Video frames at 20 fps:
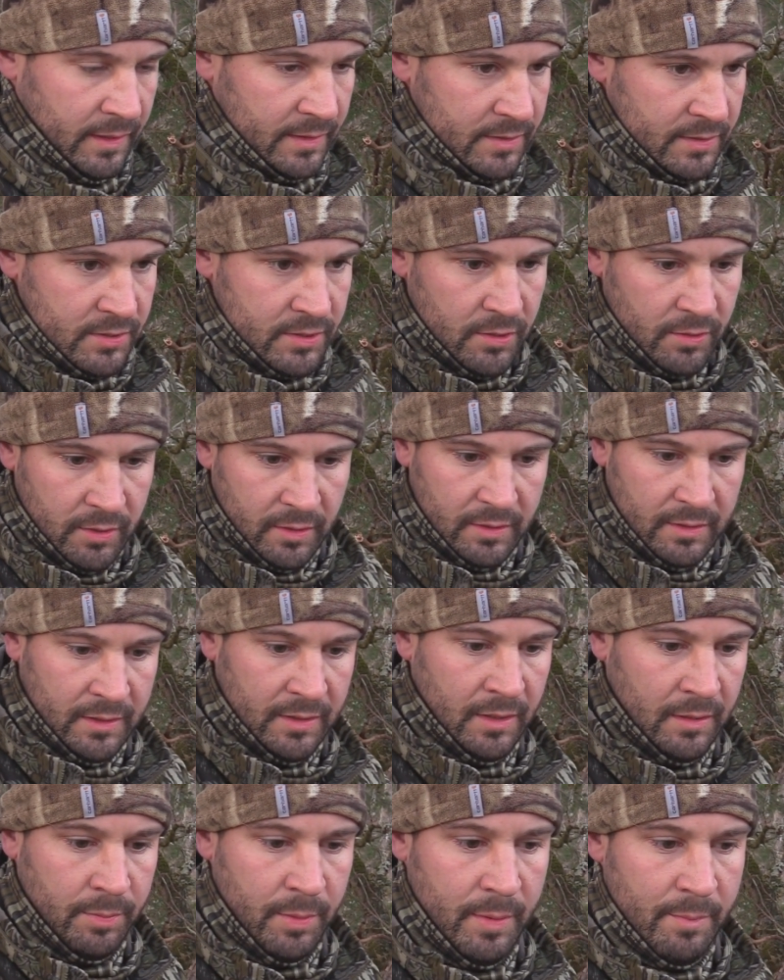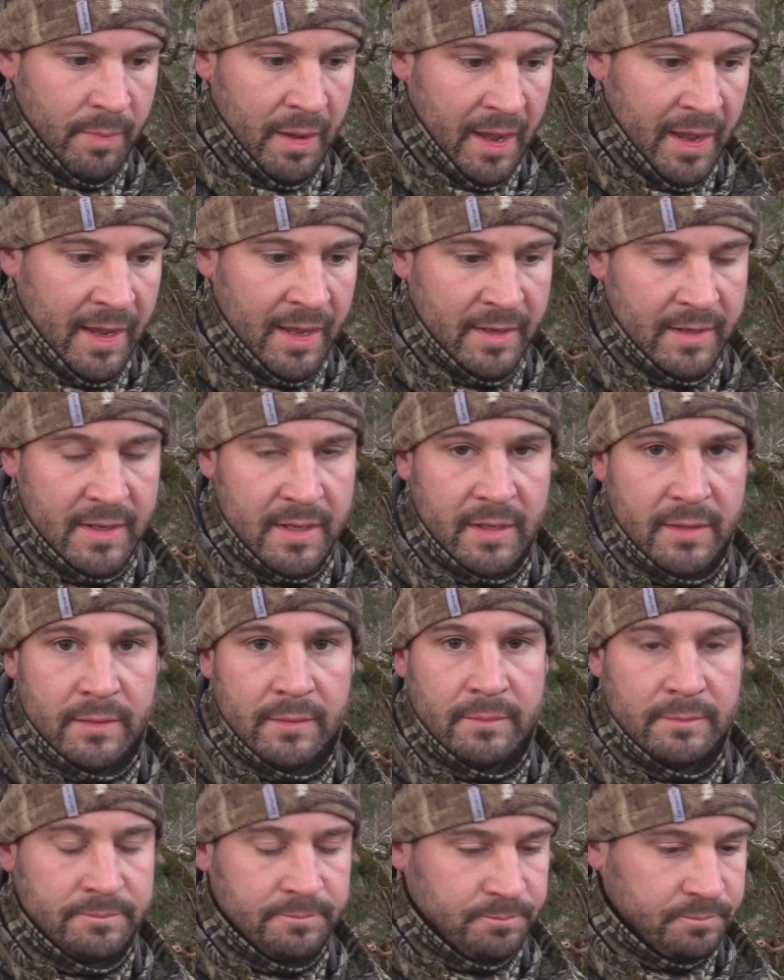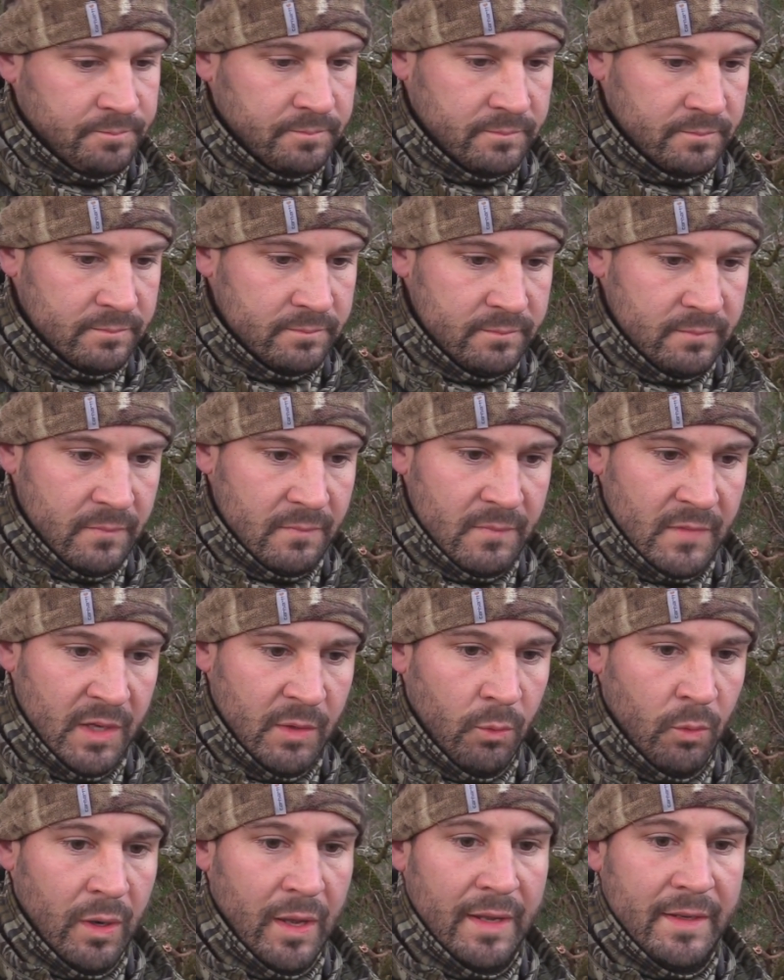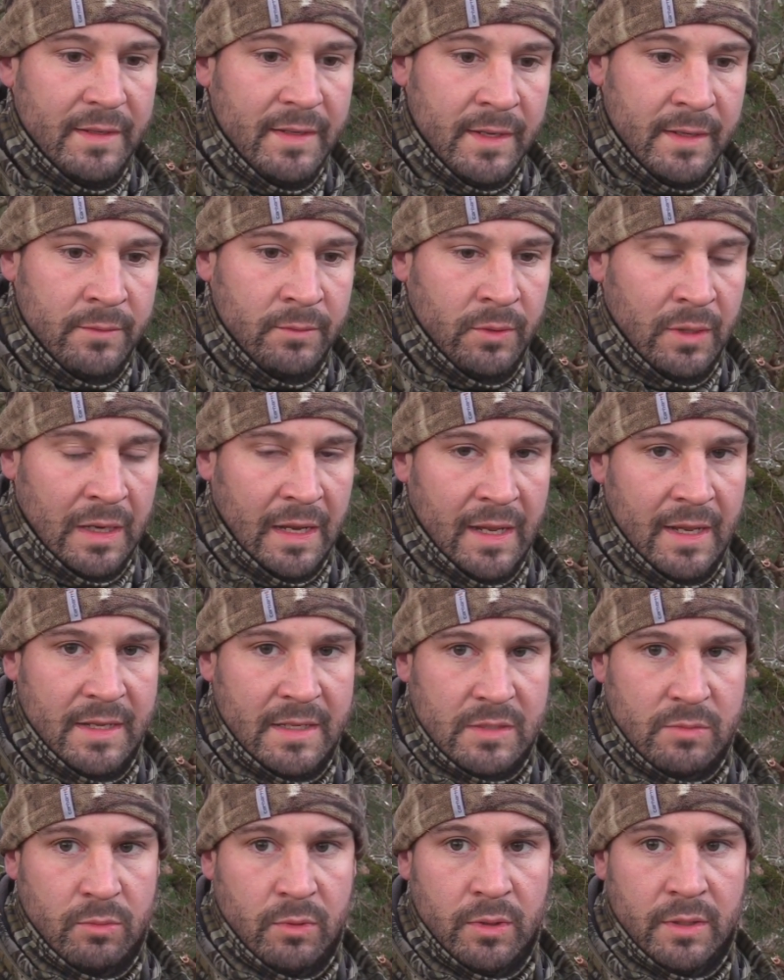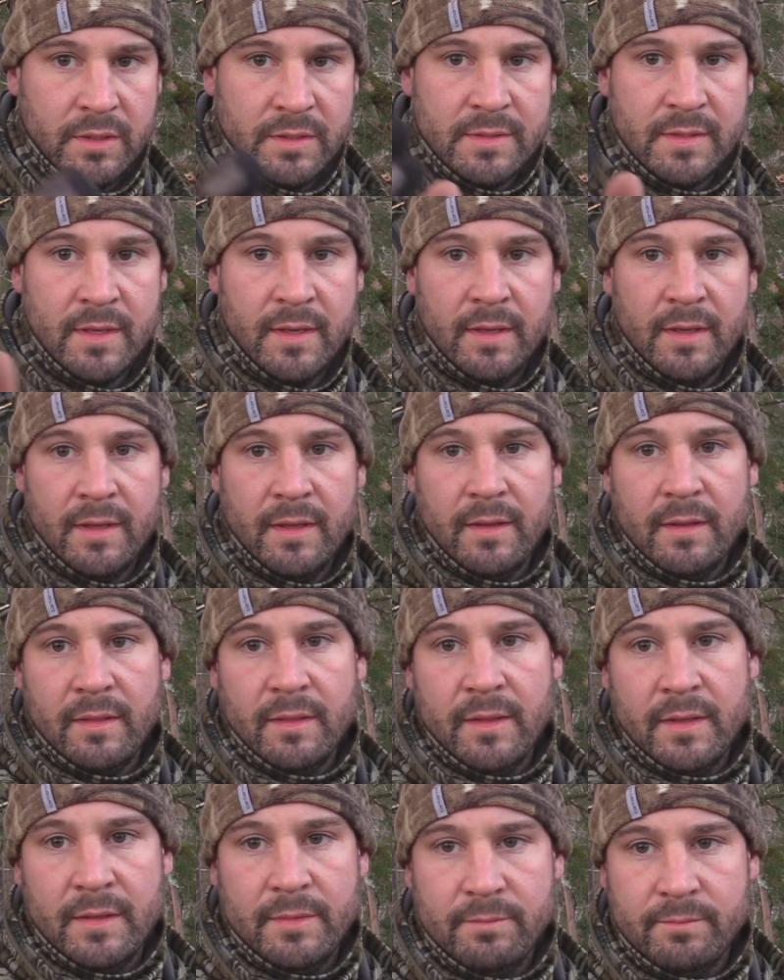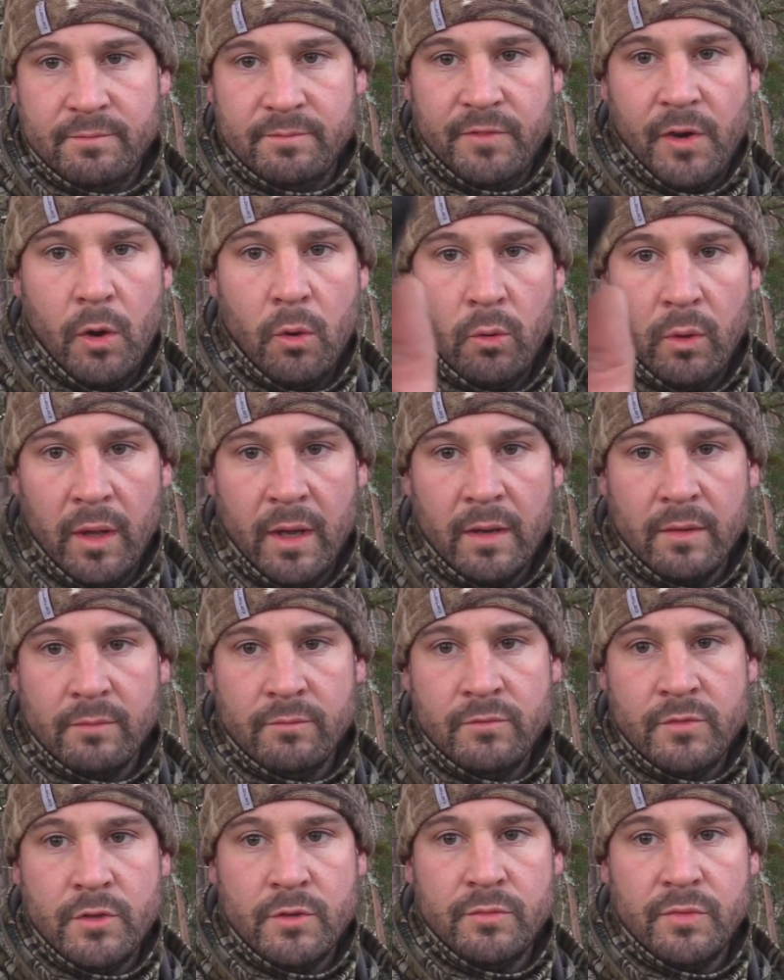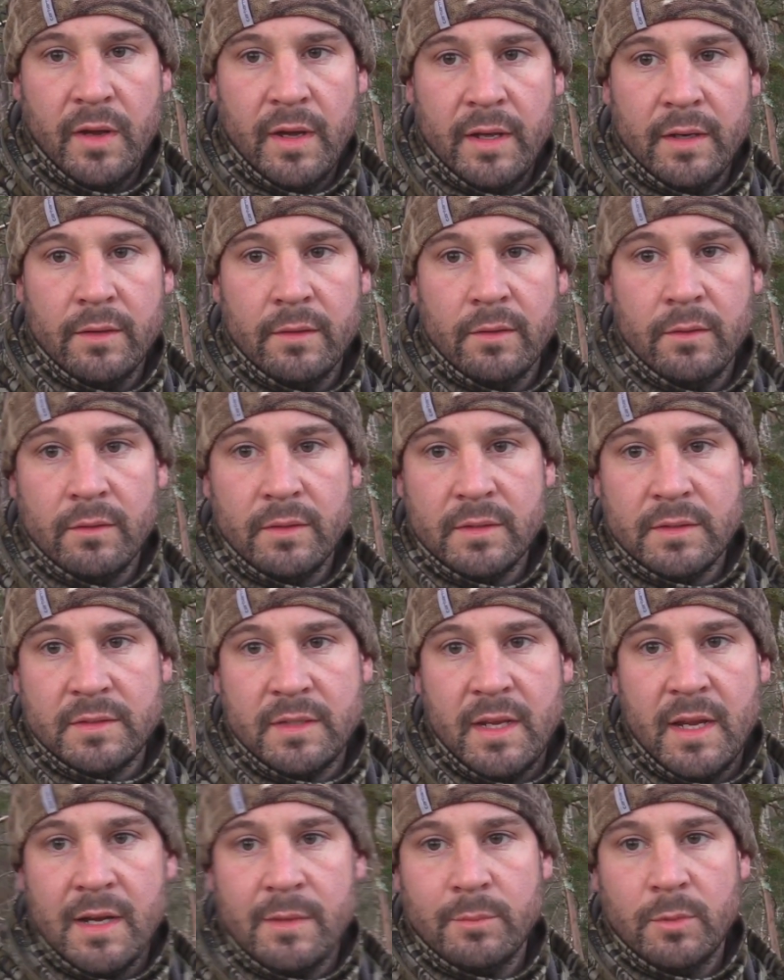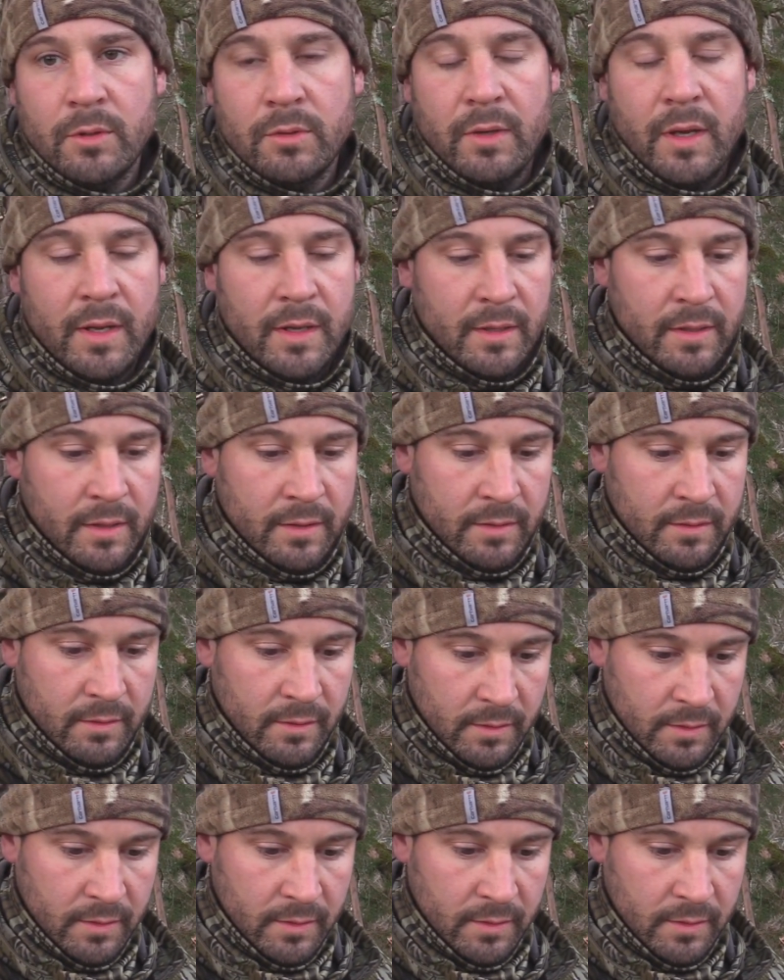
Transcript: shoot a little bit behind it. And what I didn't realize was the fold-out viewfinder on this camera right here.